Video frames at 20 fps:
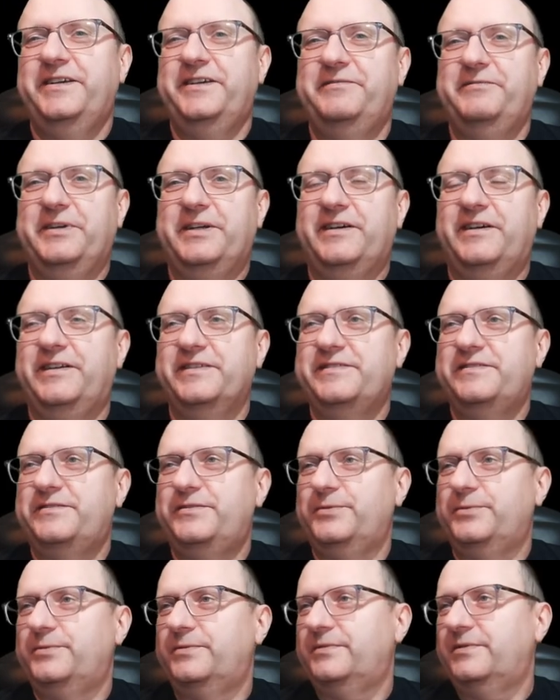in regards
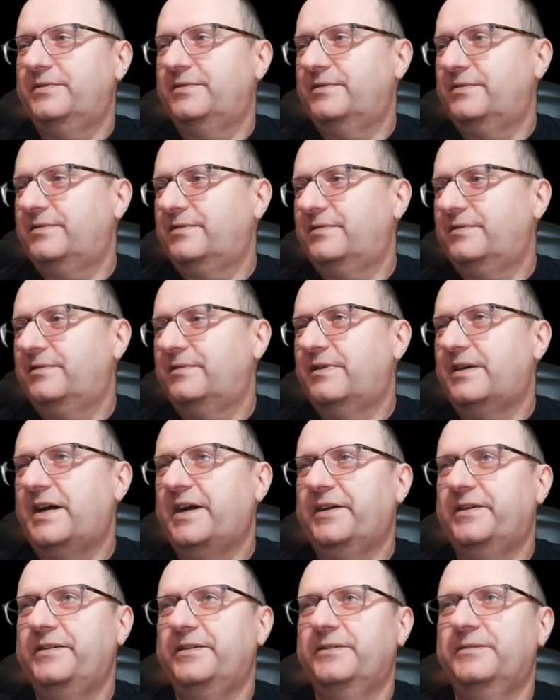to
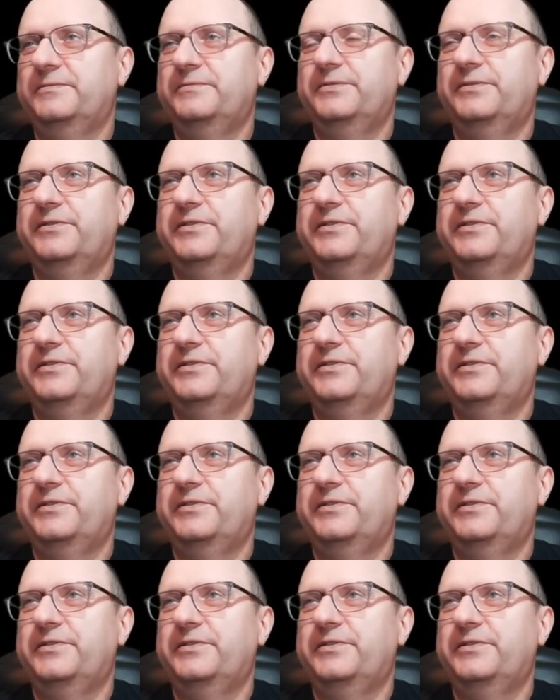Anki